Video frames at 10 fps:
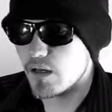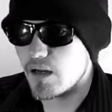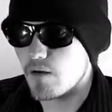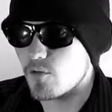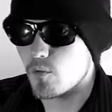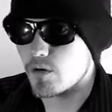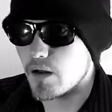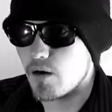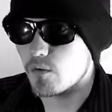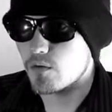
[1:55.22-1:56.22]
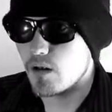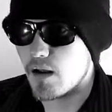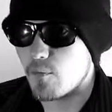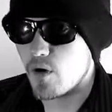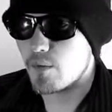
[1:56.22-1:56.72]
let everyone down,
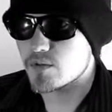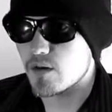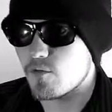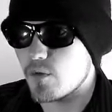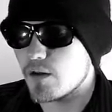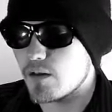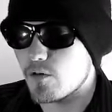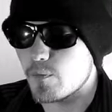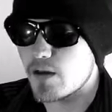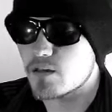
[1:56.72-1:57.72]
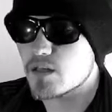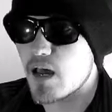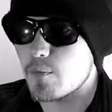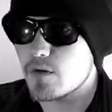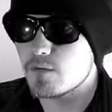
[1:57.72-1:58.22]
and I promise everybody that I'll make this
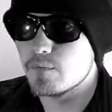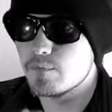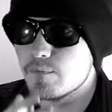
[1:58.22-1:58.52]
happen.